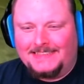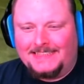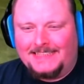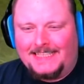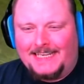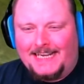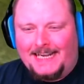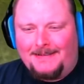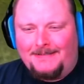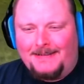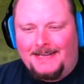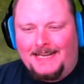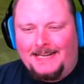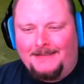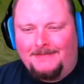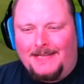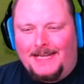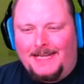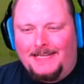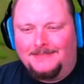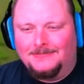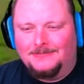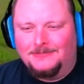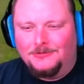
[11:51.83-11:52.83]
Get me
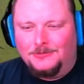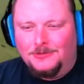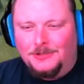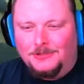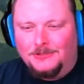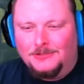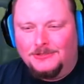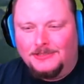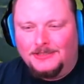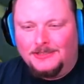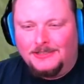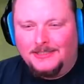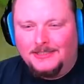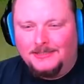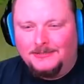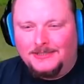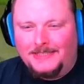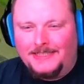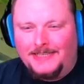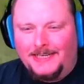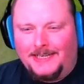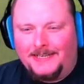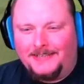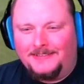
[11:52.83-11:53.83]
off! Woo! Oh, I
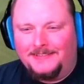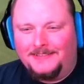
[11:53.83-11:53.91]
did it.